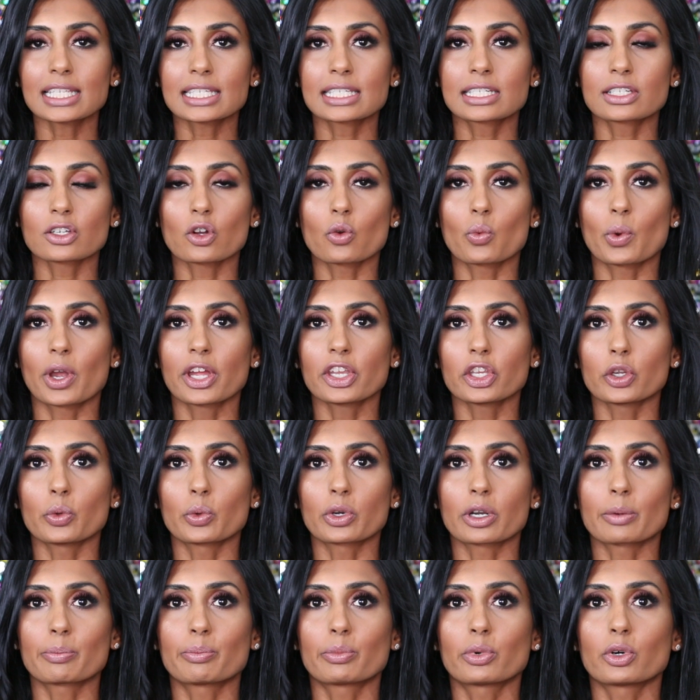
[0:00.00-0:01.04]
it's still wet, you
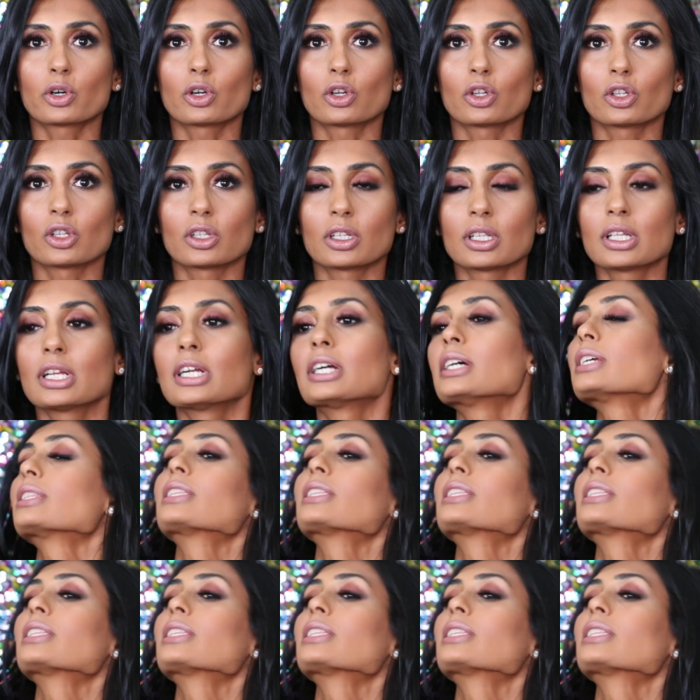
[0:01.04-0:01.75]
want to pull